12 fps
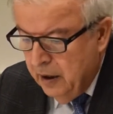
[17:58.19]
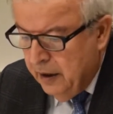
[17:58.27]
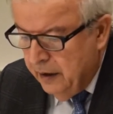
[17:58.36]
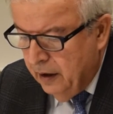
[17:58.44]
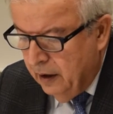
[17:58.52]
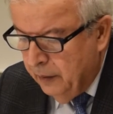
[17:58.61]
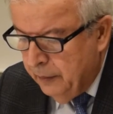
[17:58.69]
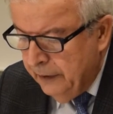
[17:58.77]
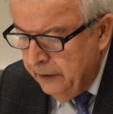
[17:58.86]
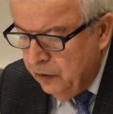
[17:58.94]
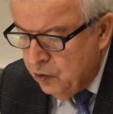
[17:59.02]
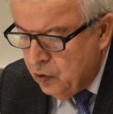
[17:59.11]
the
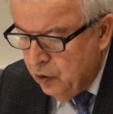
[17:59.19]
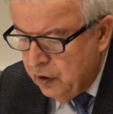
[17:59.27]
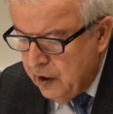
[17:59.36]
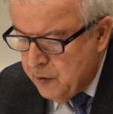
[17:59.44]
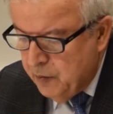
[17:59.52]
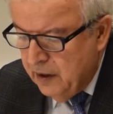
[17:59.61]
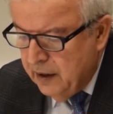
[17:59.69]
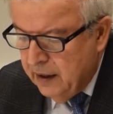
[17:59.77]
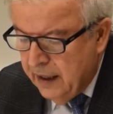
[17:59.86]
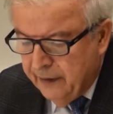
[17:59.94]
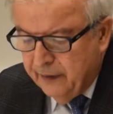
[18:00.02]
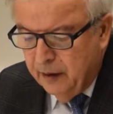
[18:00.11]
Albanian Church has been
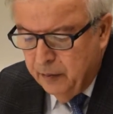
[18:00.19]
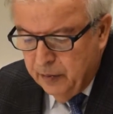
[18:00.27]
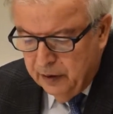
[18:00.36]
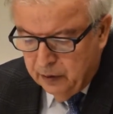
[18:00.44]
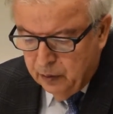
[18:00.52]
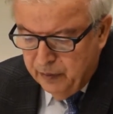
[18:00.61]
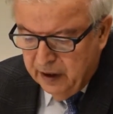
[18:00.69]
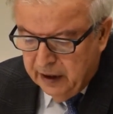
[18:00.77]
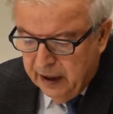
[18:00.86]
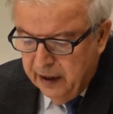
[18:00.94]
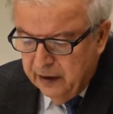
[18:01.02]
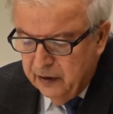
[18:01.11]
less able to
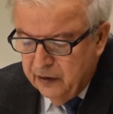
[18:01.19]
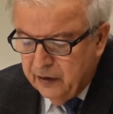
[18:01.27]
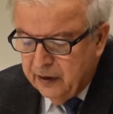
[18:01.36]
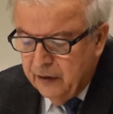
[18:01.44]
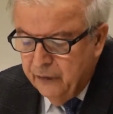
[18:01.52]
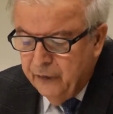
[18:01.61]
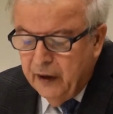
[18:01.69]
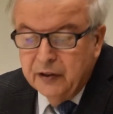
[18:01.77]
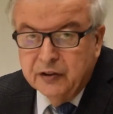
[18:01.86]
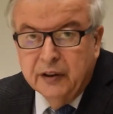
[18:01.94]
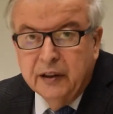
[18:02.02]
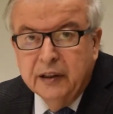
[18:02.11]
maintain its
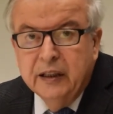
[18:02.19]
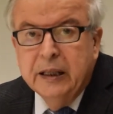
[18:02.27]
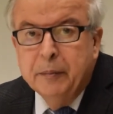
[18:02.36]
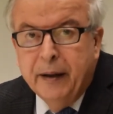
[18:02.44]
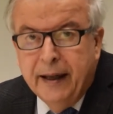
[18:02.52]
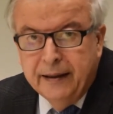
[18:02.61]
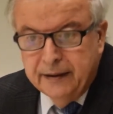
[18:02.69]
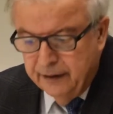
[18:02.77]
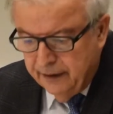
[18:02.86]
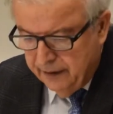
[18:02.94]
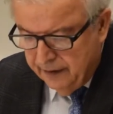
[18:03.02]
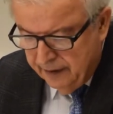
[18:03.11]
conventional
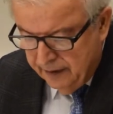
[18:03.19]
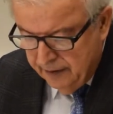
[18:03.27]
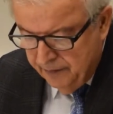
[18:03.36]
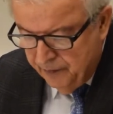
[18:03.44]
independence.